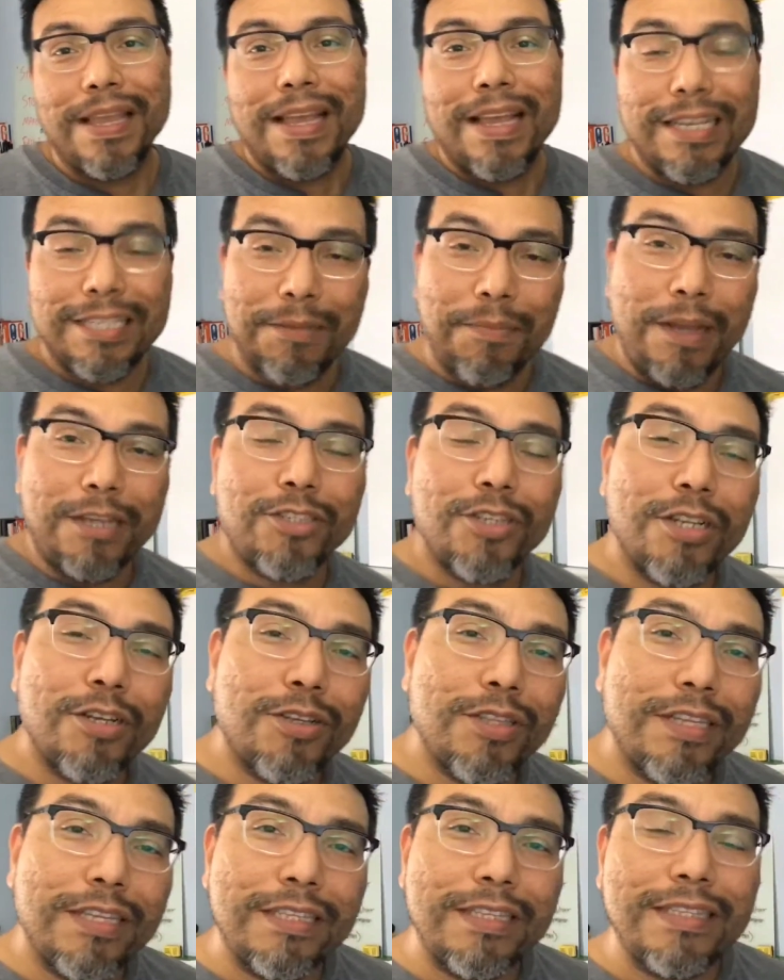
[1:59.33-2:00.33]
is I'm actually
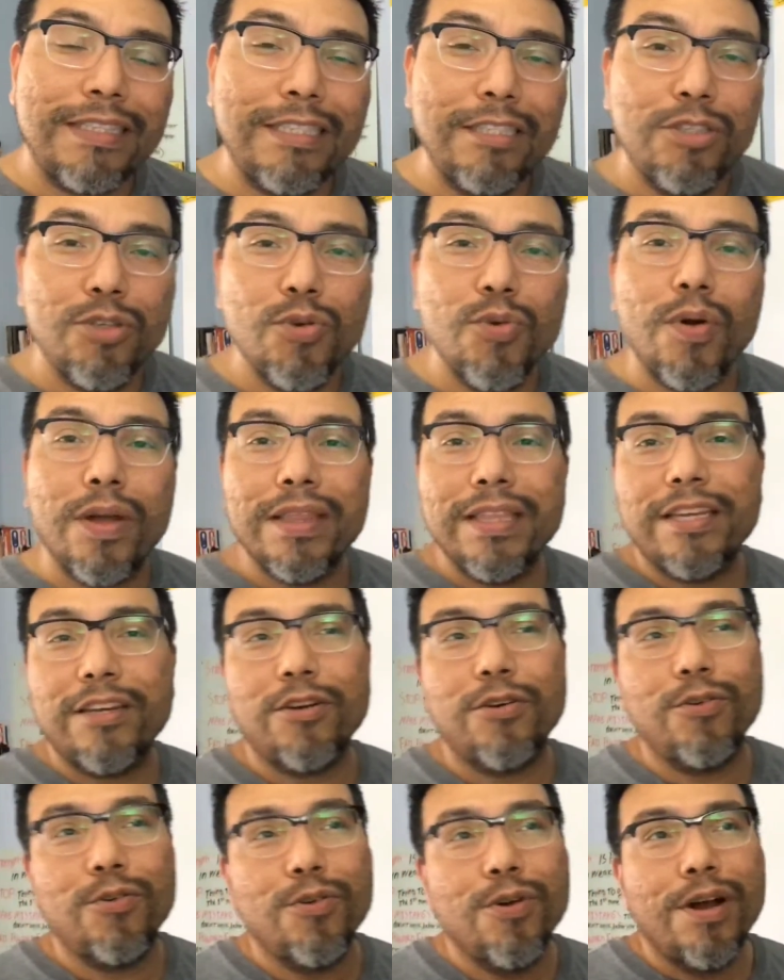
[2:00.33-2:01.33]
going to do a
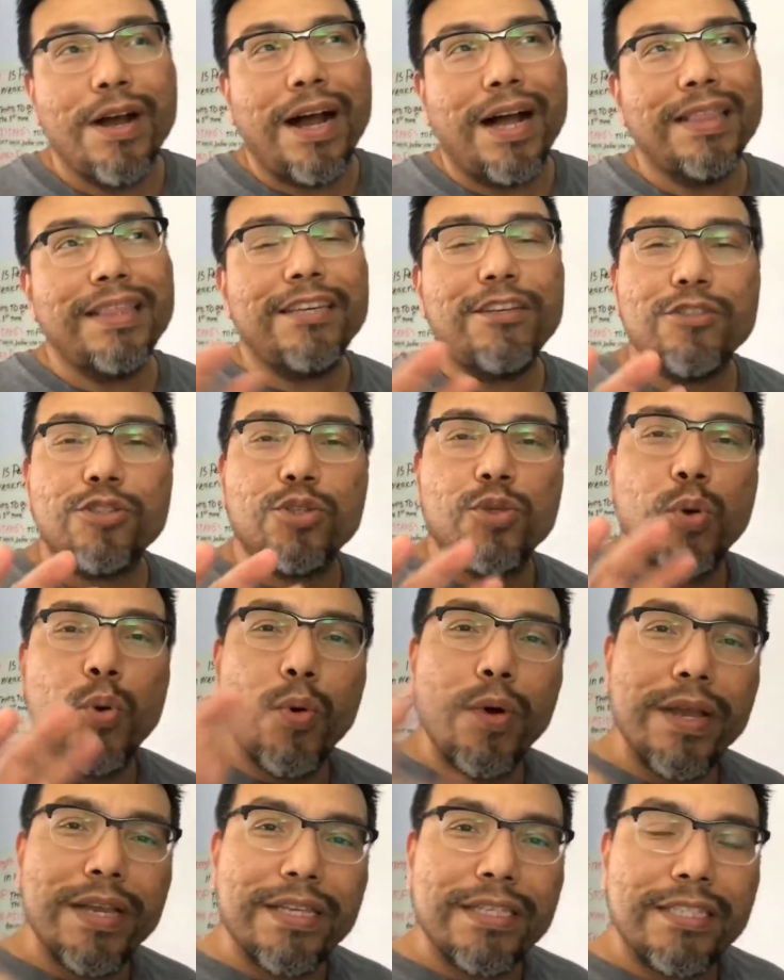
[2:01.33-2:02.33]
little a little
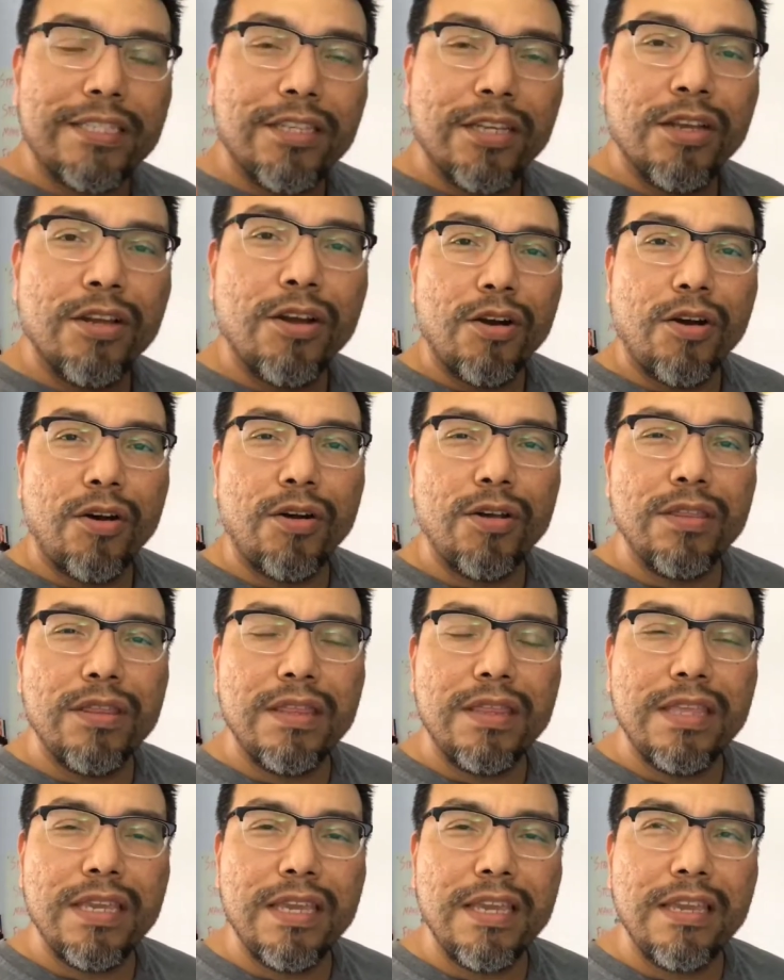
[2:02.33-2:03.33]
twist
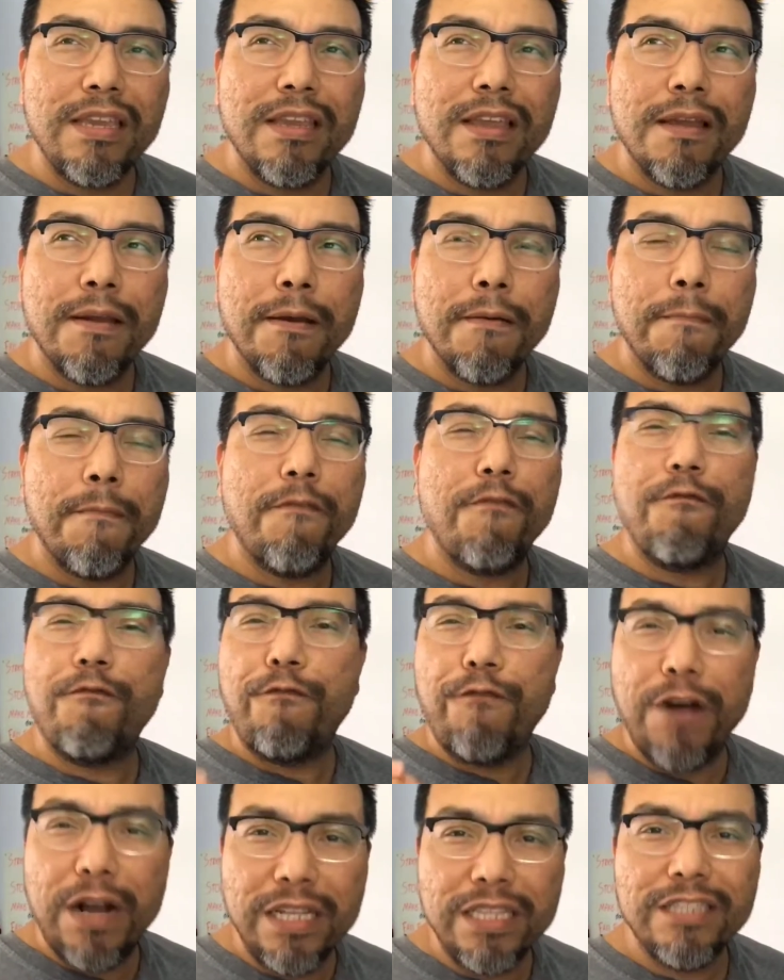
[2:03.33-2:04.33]
on the
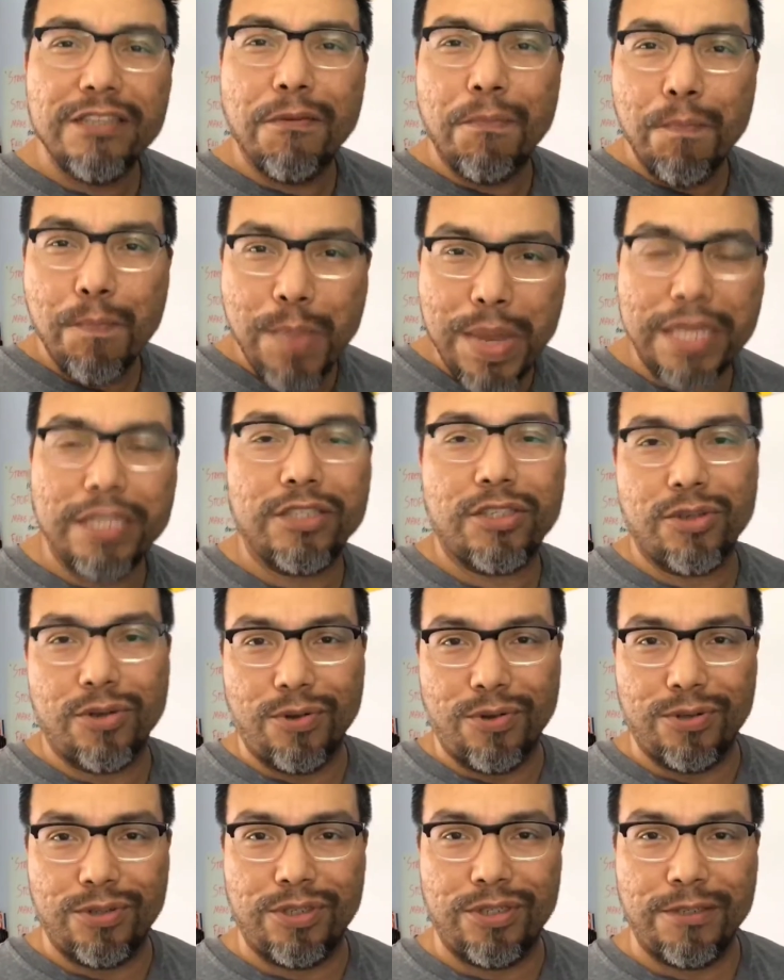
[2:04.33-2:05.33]

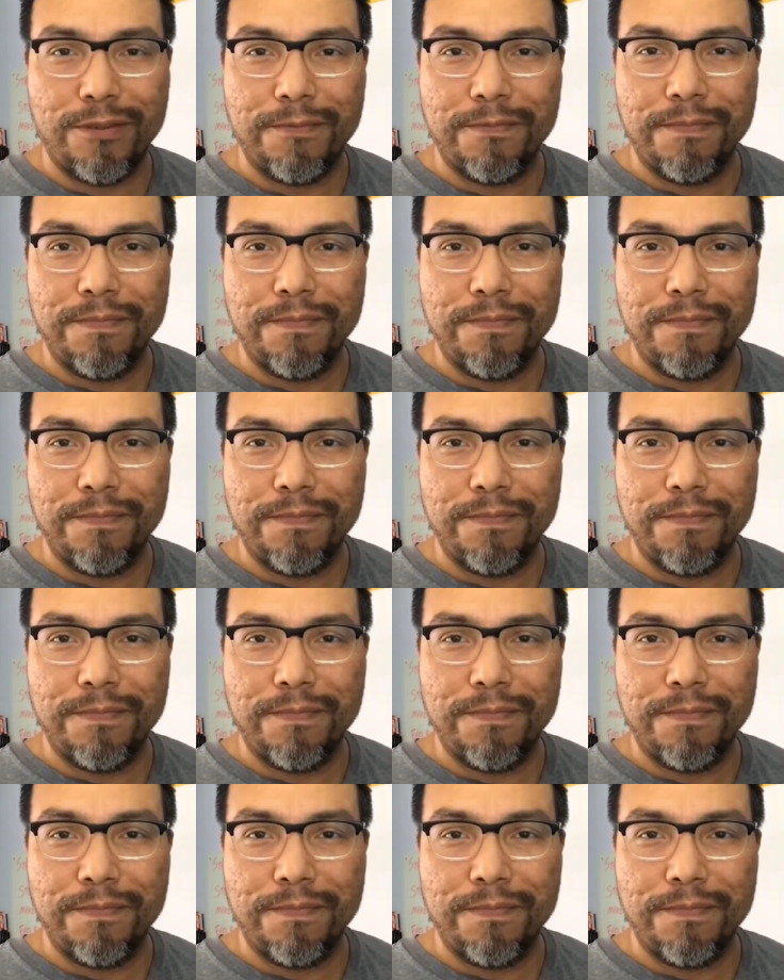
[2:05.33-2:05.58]
fundamentals